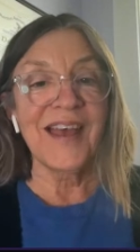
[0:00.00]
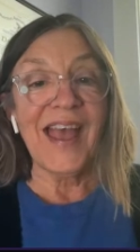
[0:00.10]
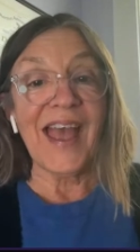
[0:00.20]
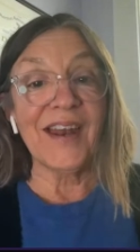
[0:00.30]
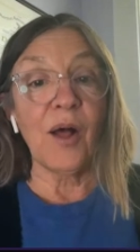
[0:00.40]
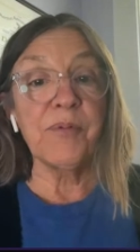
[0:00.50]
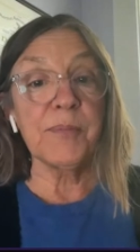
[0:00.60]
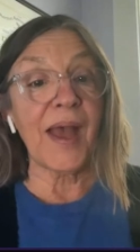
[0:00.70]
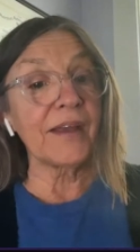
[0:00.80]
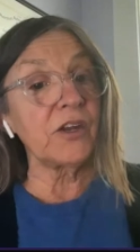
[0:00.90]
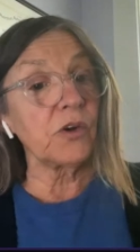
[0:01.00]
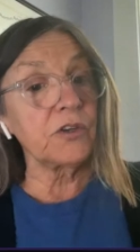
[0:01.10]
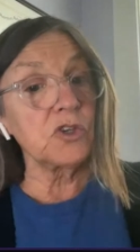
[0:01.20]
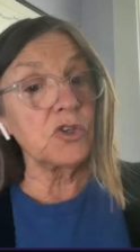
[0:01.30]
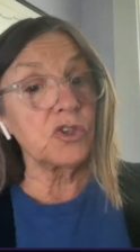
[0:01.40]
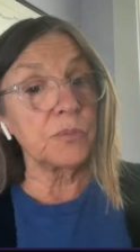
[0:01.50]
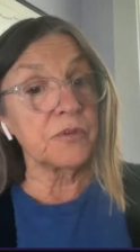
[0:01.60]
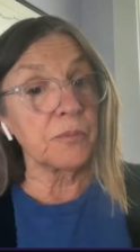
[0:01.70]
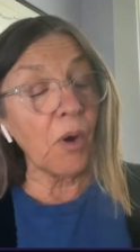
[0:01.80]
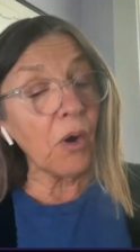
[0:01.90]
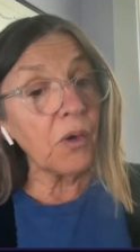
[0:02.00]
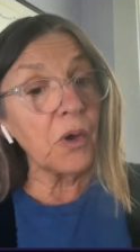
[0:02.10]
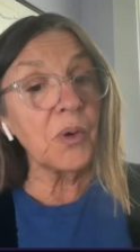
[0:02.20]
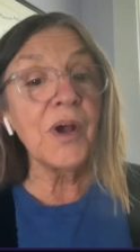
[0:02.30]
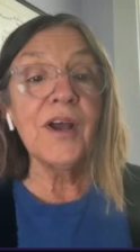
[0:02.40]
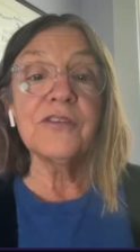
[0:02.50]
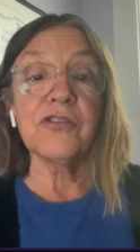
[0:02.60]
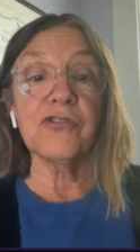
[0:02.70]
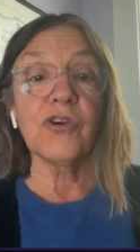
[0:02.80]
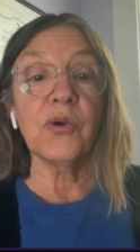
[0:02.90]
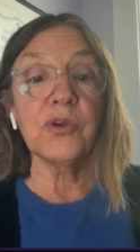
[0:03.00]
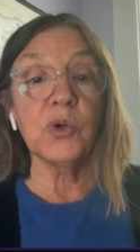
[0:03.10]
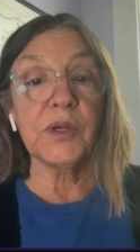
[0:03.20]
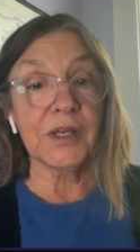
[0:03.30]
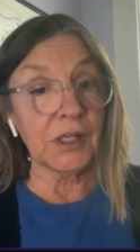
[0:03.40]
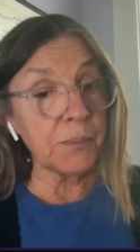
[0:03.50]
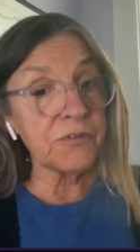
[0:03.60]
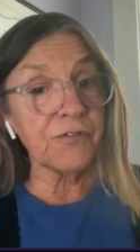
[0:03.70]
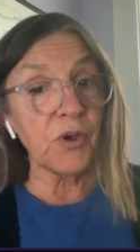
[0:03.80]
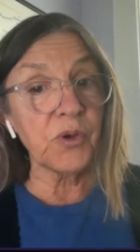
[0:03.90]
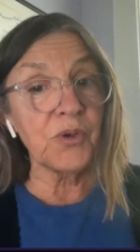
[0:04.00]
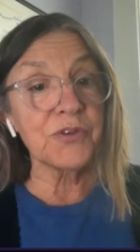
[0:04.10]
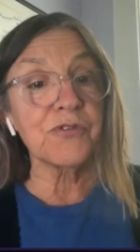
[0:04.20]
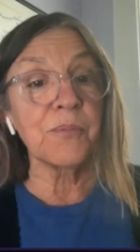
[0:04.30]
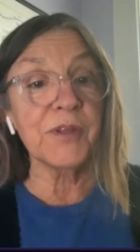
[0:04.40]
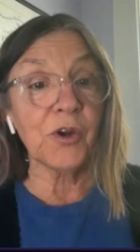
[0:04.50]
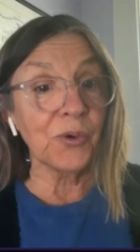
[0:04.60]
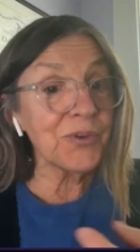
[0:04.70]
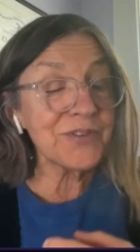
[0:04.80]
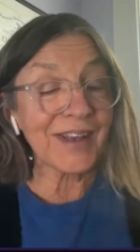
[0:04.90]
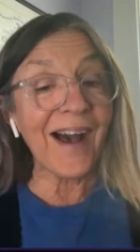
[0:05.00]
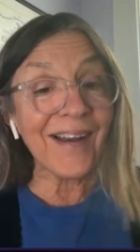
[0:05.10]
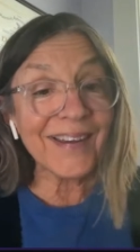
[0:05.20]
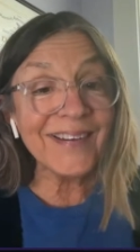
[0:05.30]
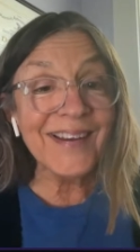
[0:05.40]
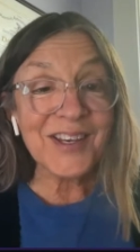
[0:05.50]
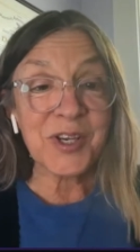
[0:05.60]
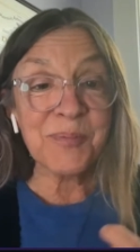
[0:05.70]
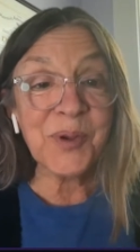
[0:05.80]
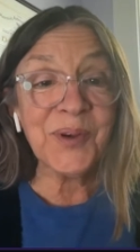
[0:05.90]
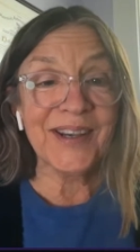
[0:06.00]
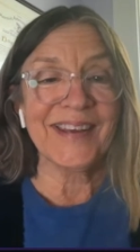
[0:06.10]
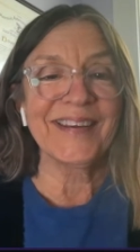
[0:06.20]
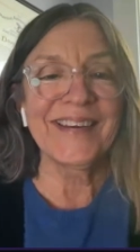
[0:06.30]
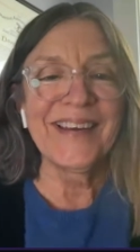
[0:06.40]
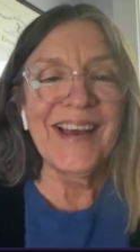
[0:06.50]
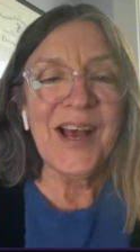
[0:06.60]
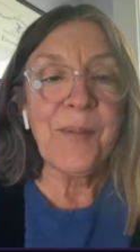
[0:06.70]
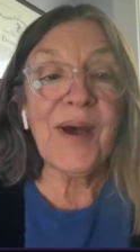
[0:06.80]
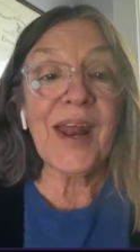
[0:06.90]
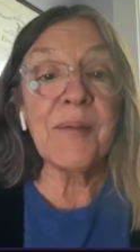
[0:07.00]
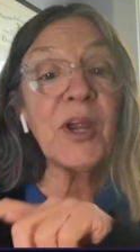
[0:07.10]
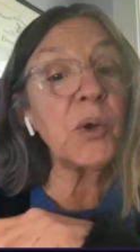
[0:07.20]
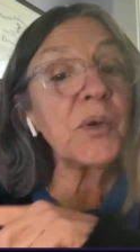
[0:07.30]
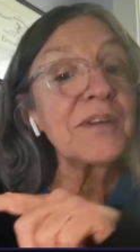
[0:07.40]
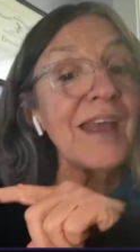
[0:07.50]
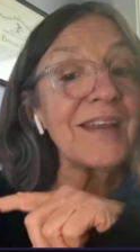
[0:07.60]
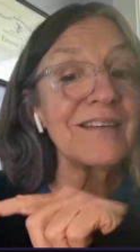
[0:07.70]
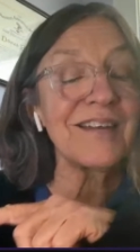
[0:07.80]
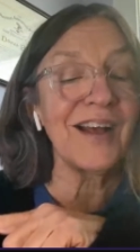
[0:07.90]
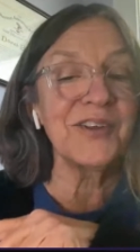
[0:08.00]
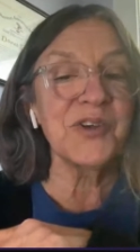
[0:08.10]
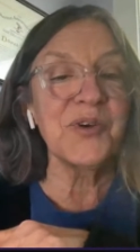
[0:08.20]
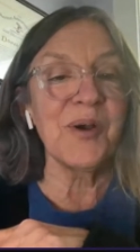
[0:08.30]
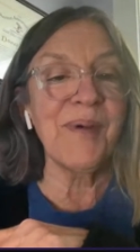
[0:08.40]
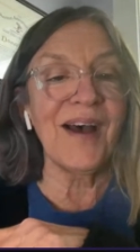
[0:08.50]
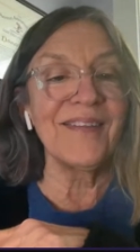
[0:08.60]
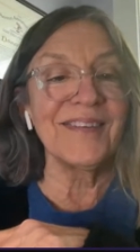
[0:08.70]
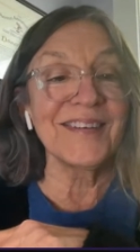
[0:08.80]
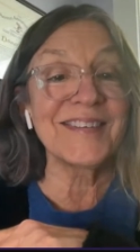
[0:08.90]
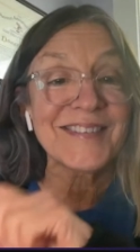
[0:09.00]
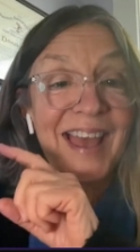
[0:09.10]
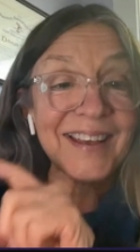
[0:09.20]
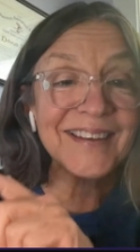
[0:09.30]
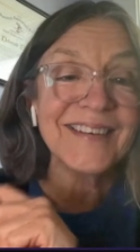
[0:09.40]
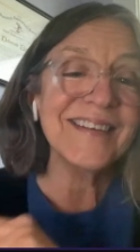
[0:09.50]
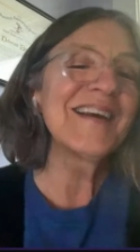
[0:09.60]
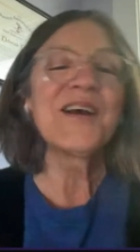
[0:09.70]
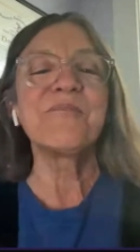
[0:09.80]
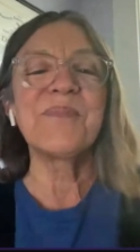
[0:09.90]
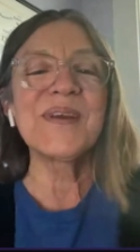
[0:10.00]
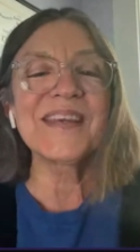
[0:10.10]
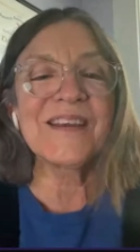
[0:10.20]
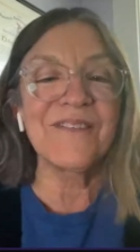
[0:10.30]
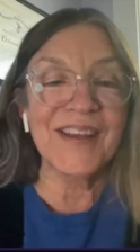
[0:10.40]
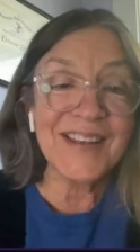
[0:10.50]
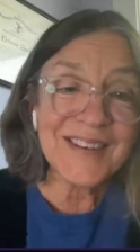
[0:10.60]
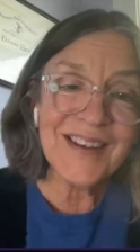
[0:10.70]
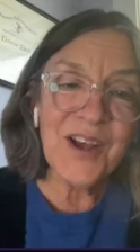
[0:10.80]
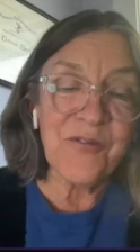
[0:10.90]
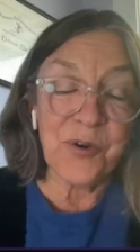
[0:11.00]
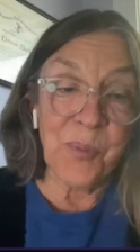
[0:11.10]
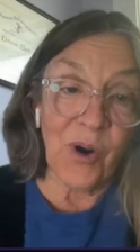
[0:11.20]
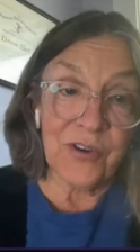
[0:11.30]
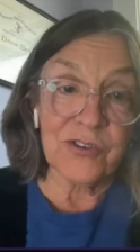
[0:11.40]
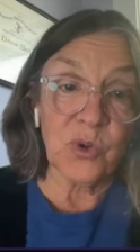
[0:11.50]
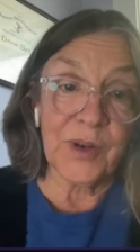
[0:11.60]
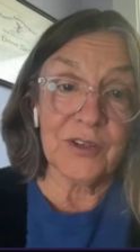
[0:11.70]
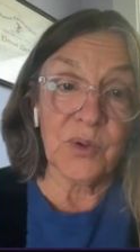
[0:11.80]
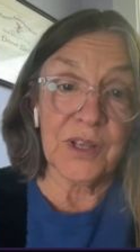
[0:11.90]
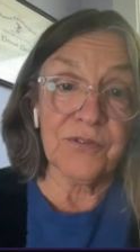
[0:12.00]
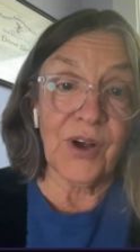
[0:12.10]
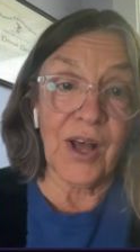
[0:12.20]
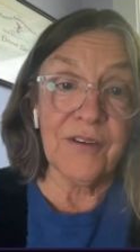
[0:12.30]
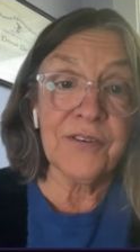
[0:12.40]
And I'll be back here on YouTube tomorrow to show you eclipse photos from the Earth Sky community. But I'm here today to tell you about the second big event for March 2025,